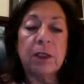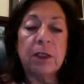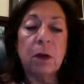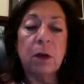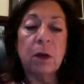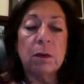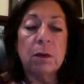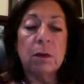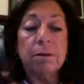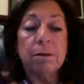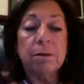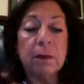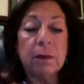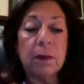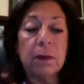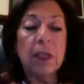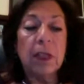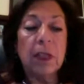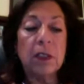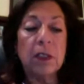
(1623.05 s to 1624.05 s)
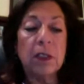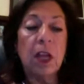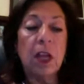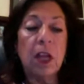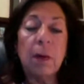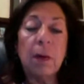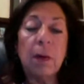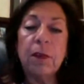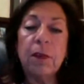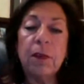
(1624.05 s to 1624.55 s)
So
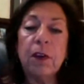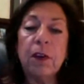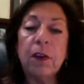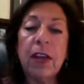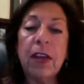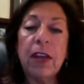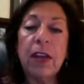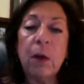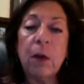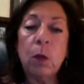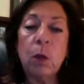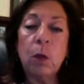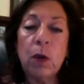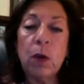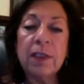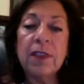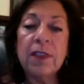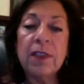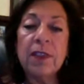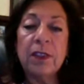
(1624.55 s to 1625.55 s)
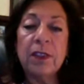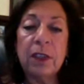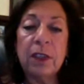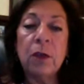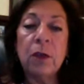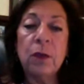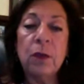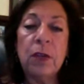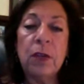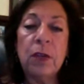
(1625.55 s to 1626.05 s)
it's all about figuring out what is it
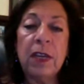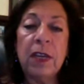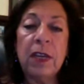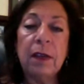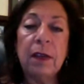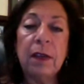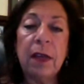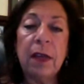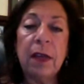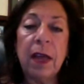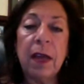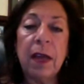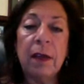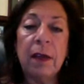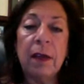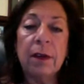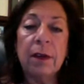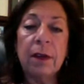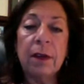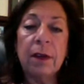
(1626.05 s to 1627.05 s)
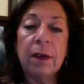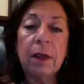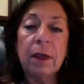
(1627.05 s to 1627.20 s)
that you need and